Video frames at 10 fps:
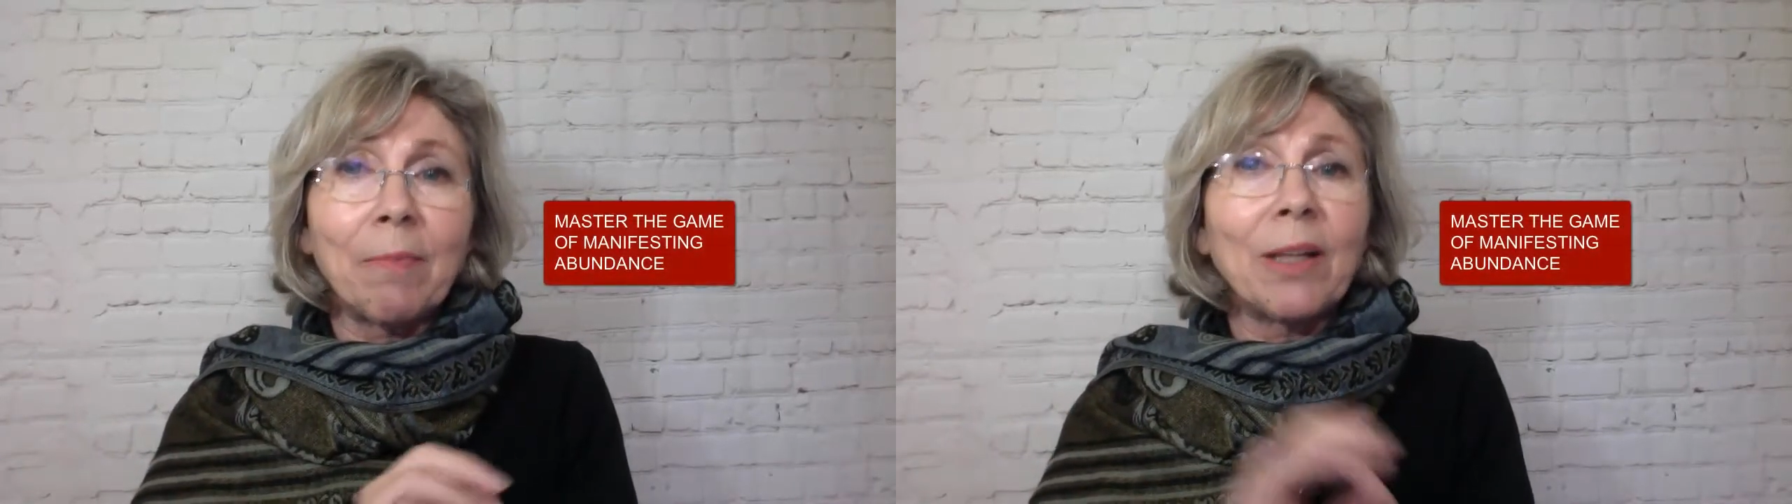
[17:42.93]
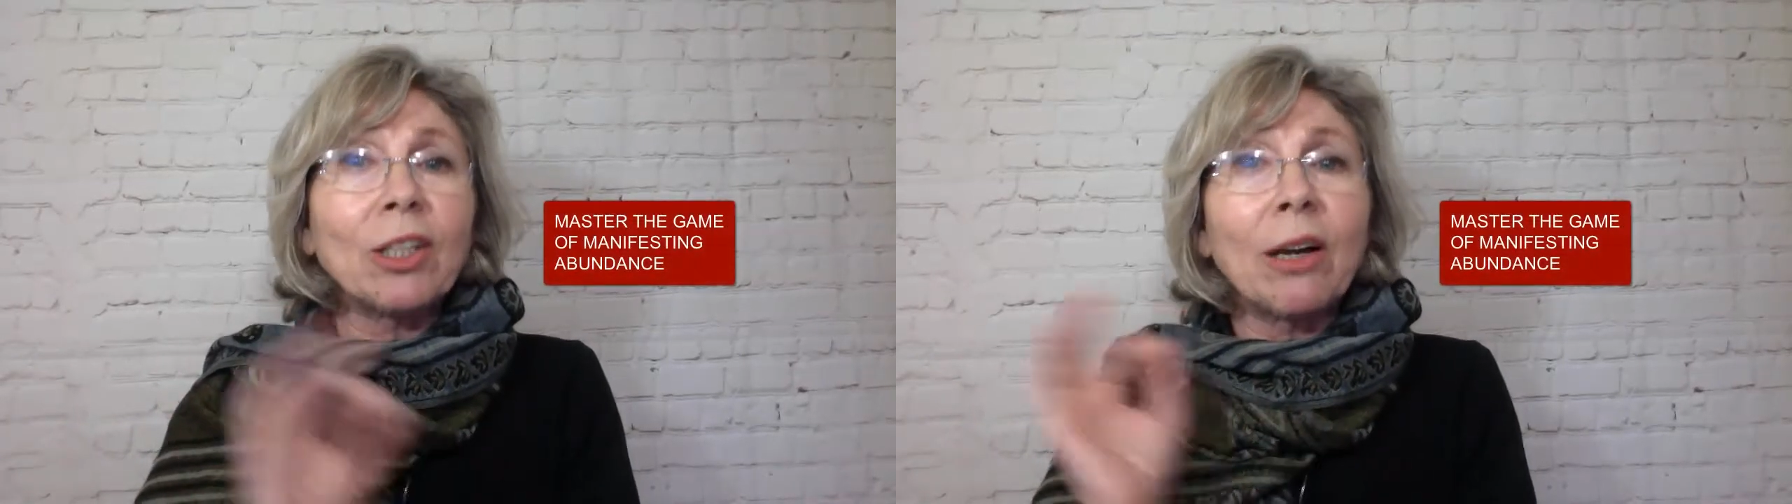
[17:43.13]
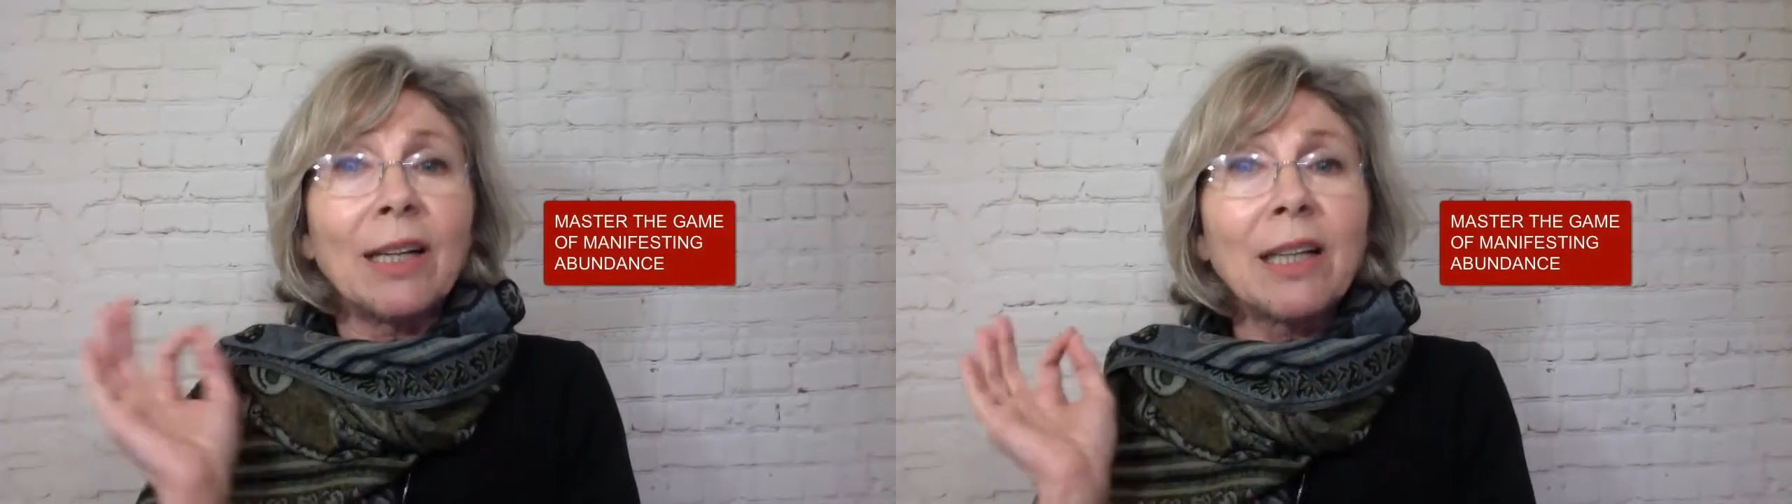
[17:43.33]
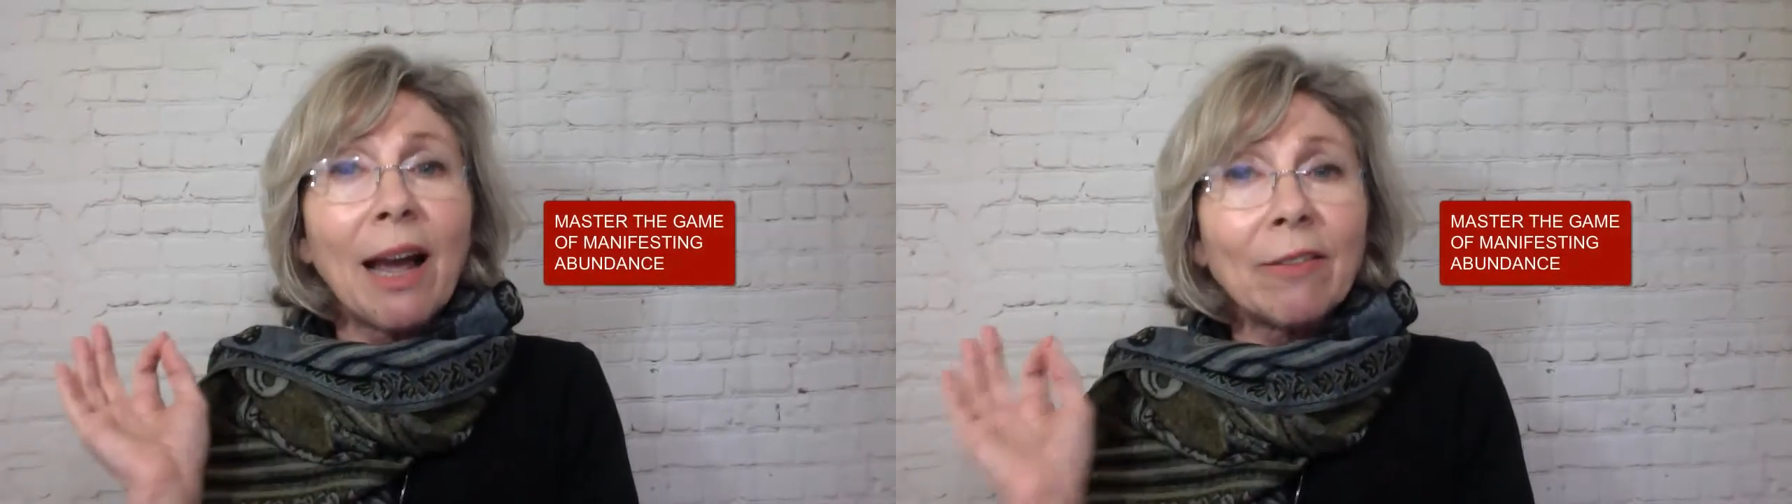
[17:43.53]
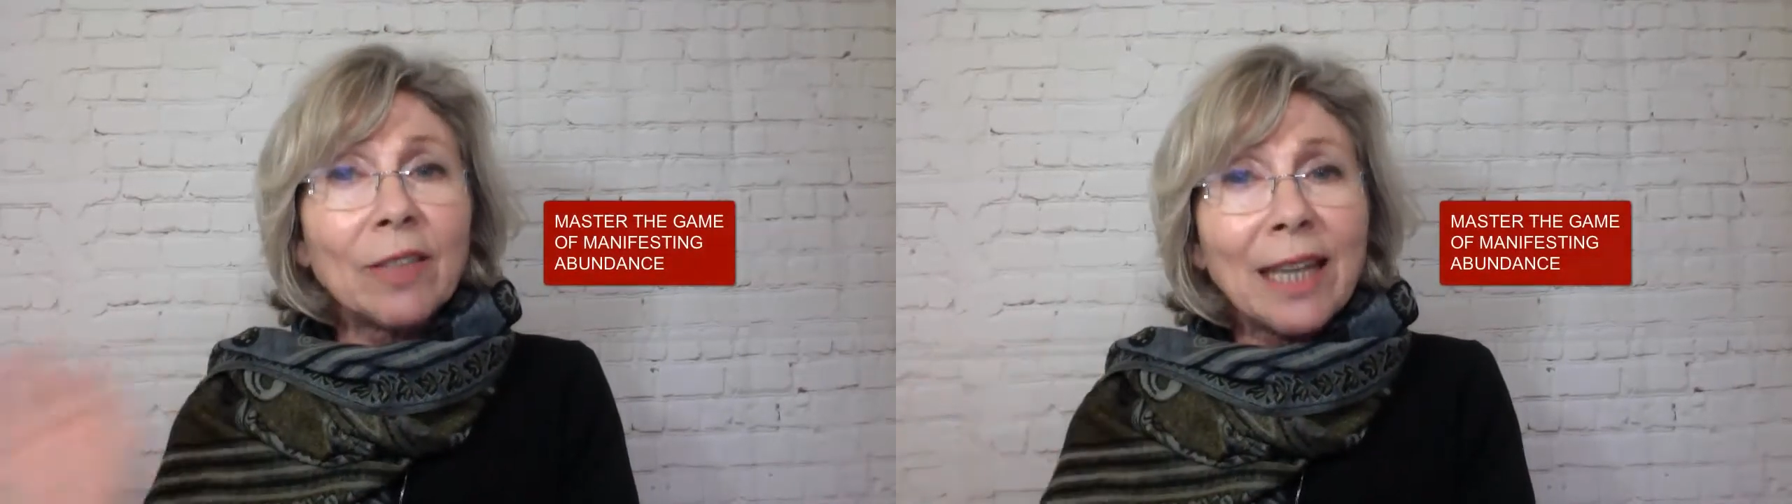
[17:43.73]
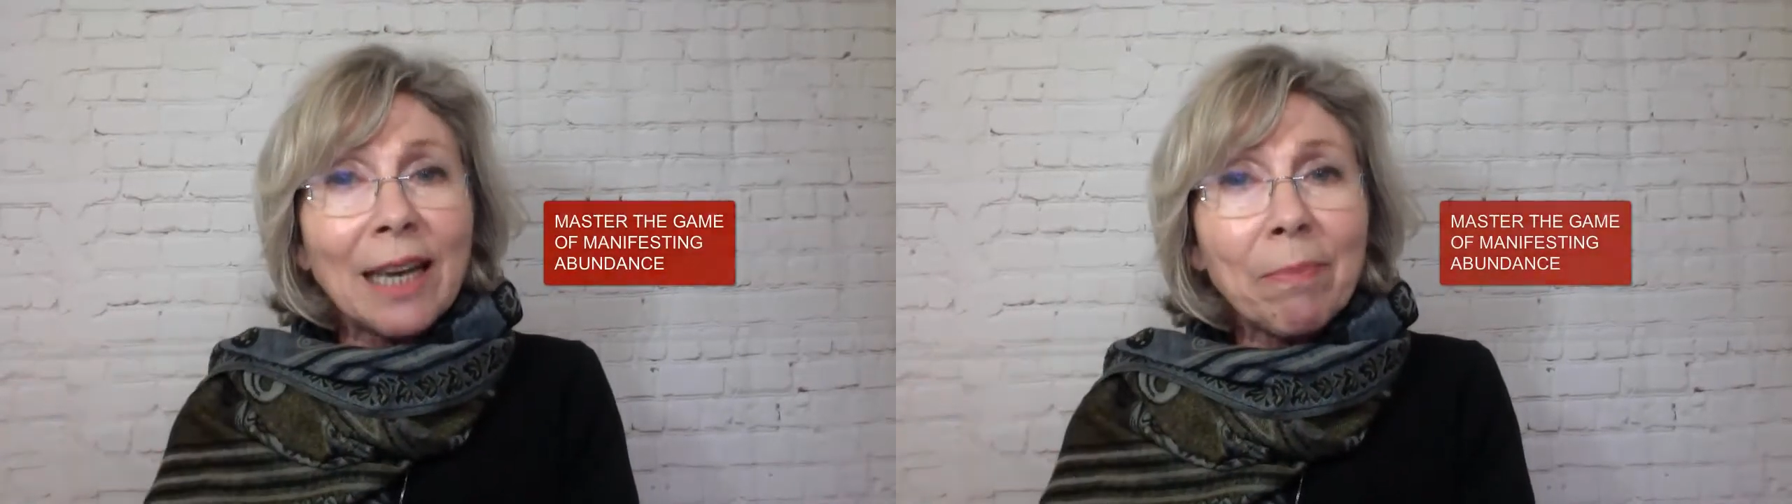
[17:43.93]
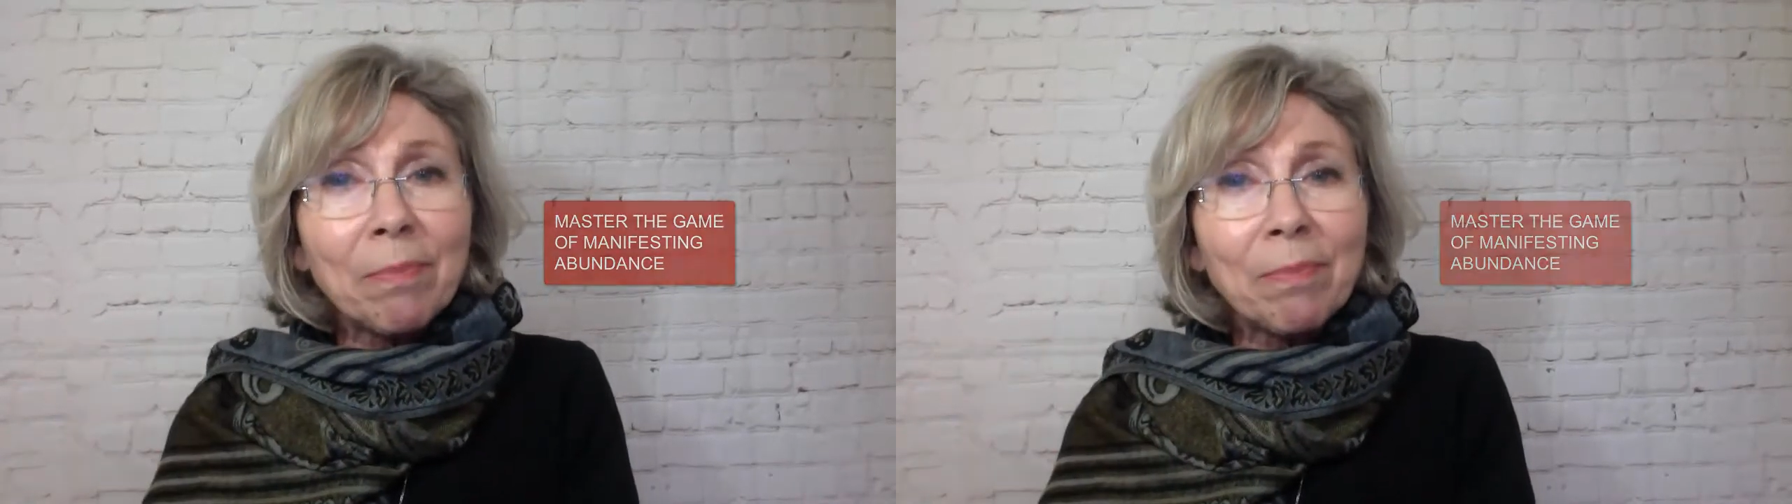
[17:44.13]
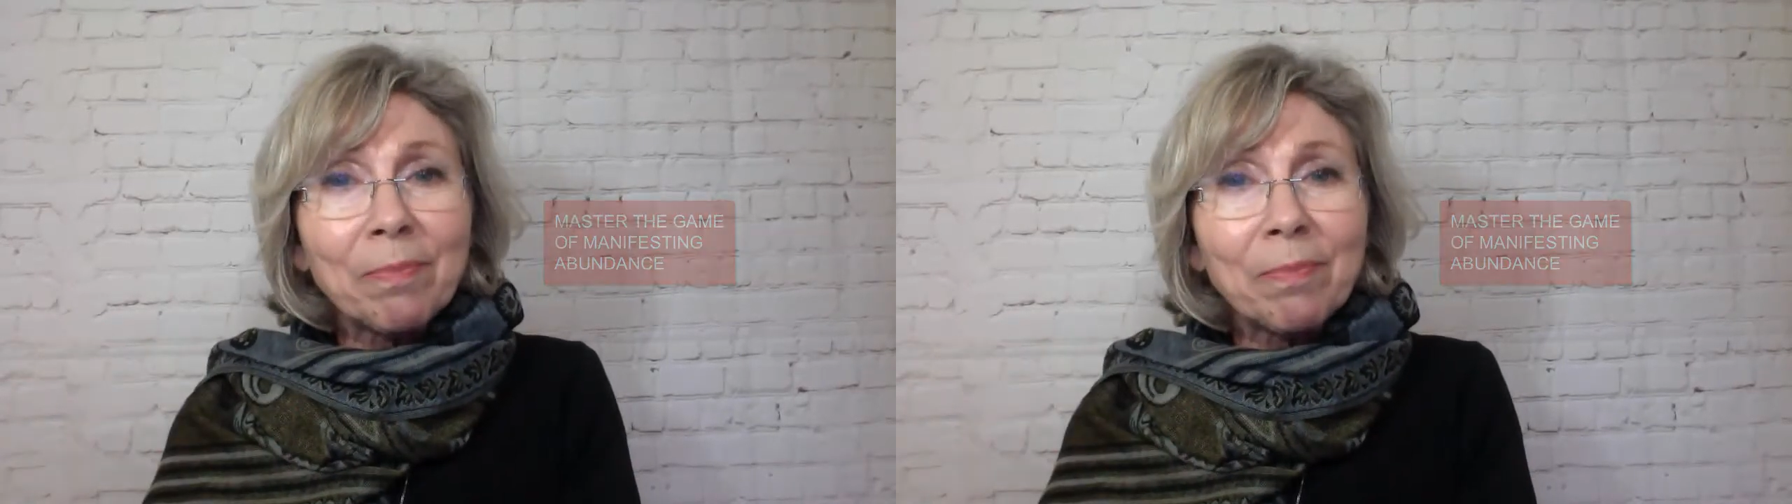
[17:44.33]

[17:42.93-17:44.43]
It's going to dive deep